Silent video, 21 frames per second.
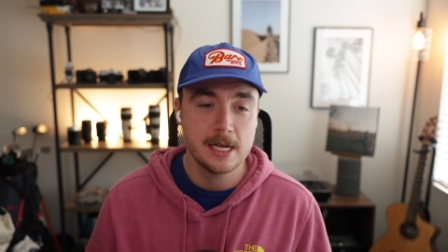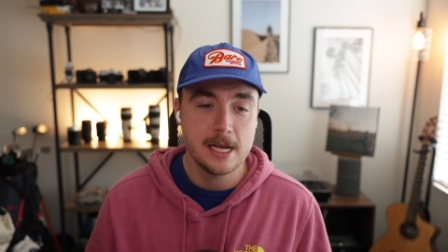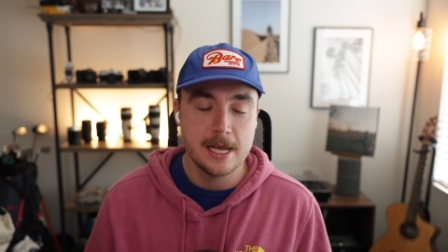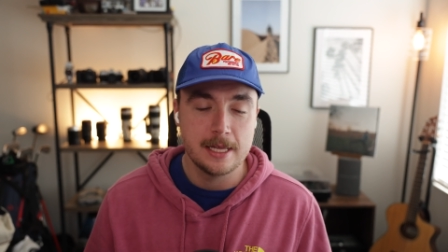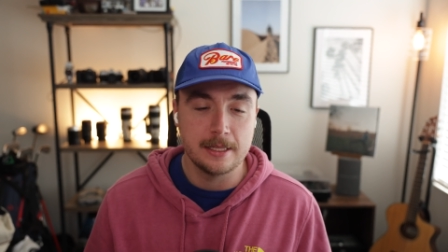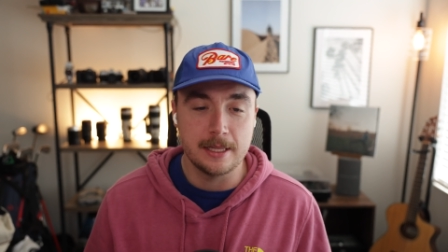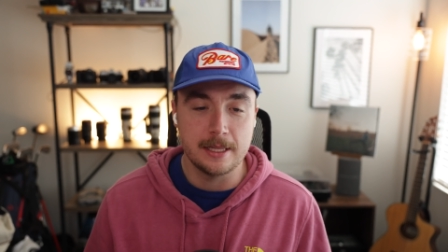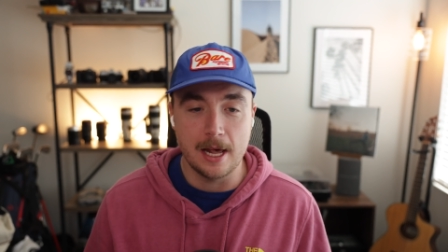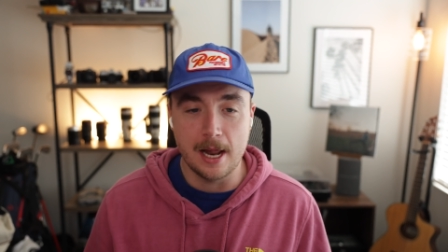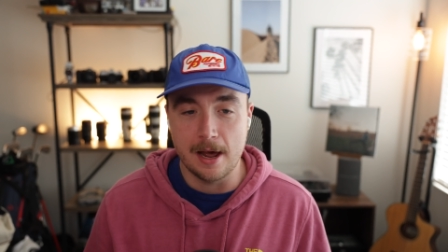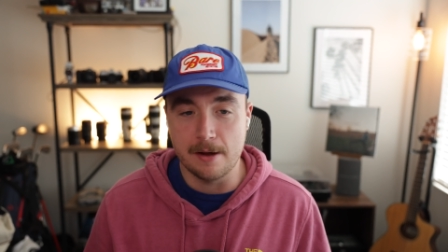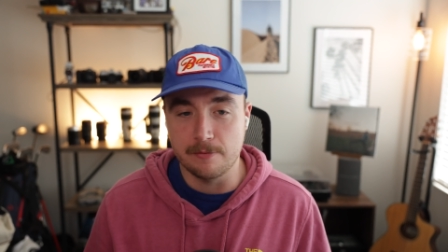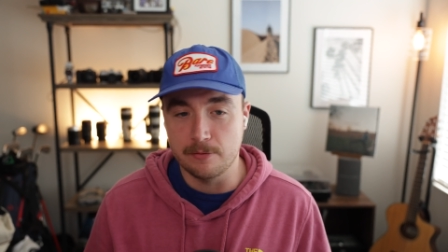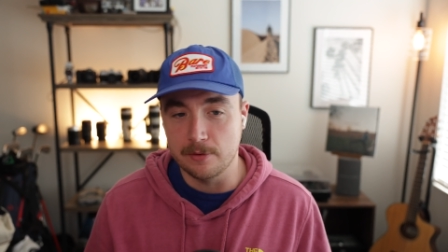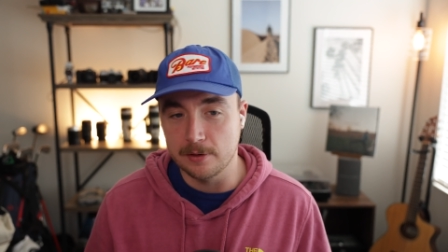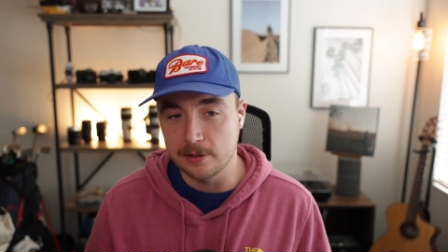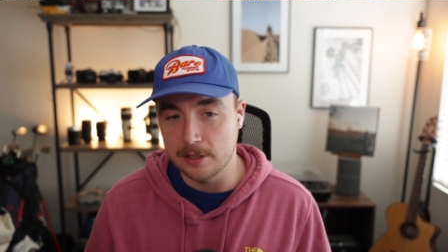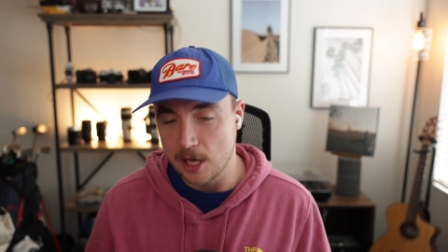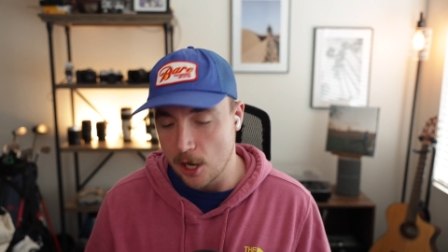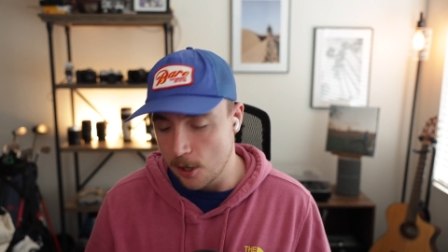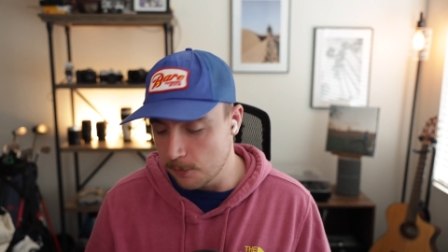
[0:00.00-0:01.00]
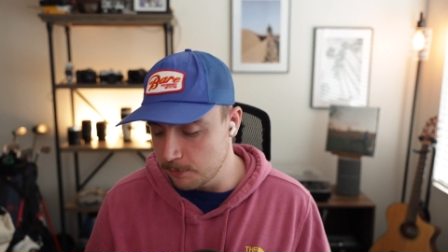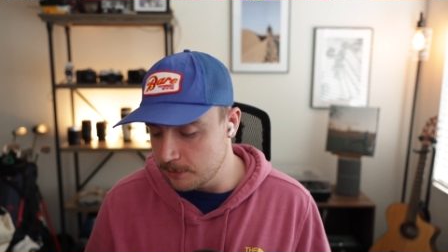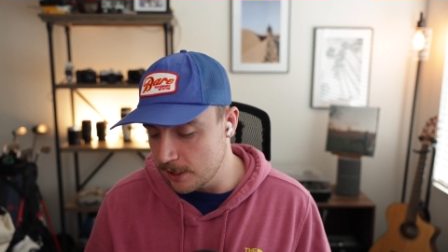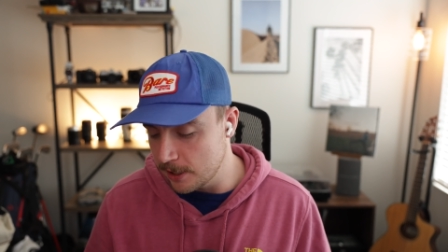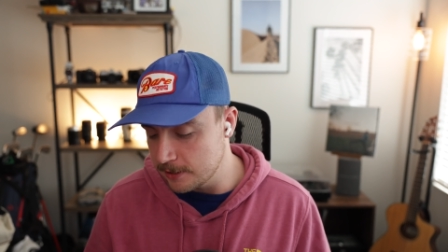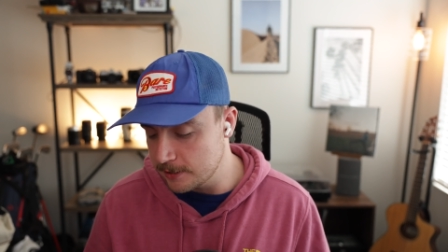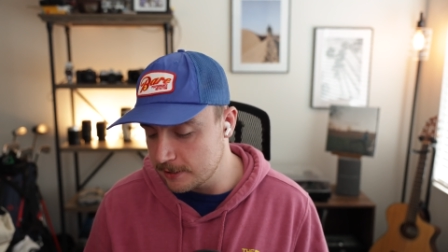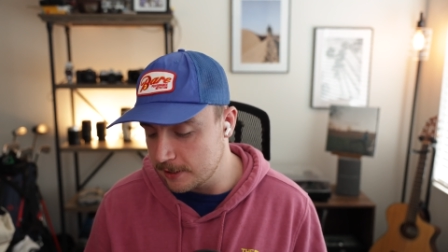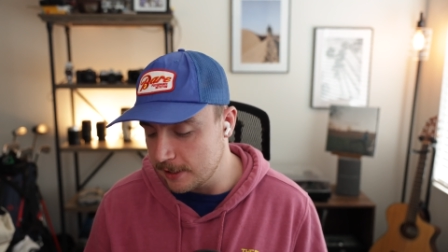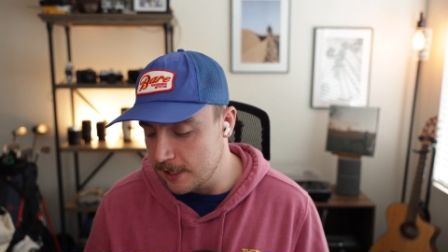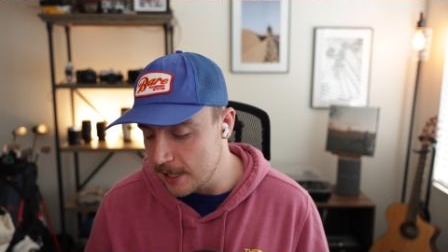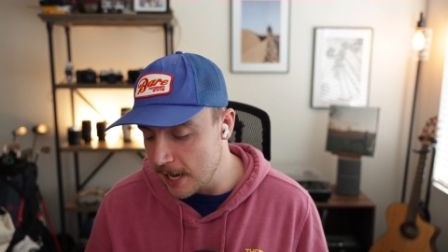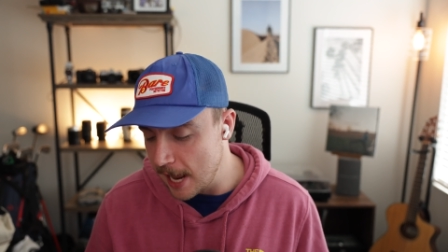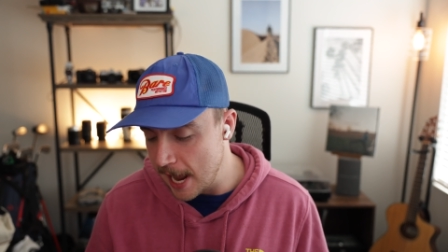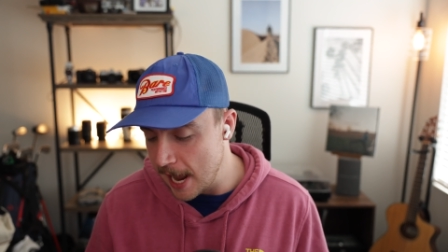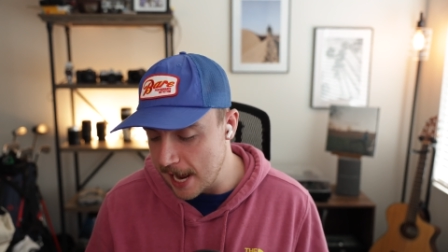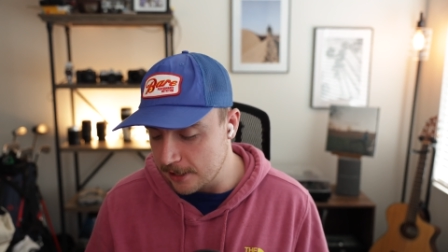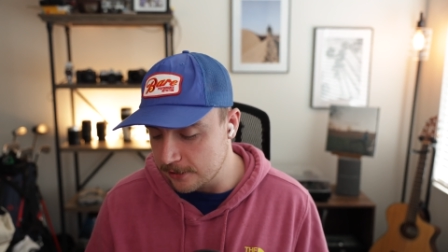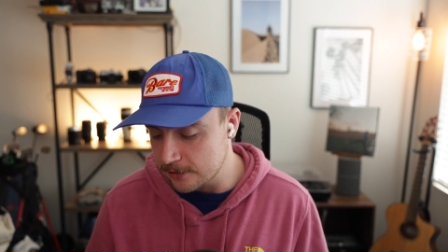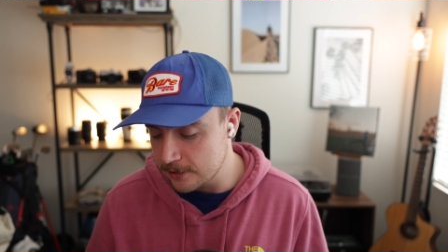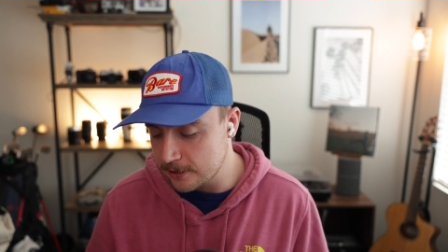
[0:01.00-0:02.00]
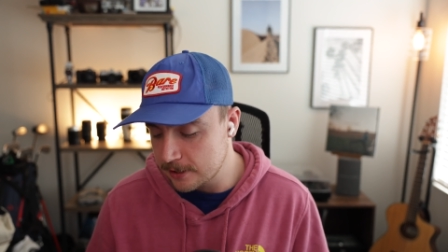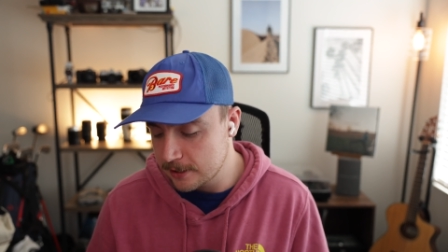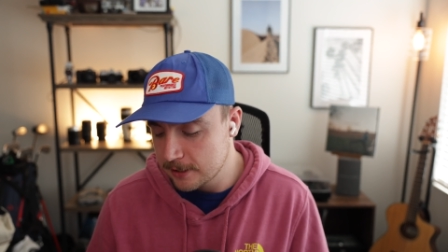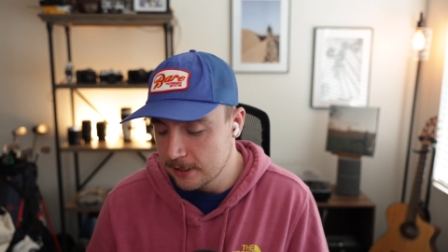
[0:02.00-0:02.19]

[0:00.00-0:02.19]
that have really helped us enhance,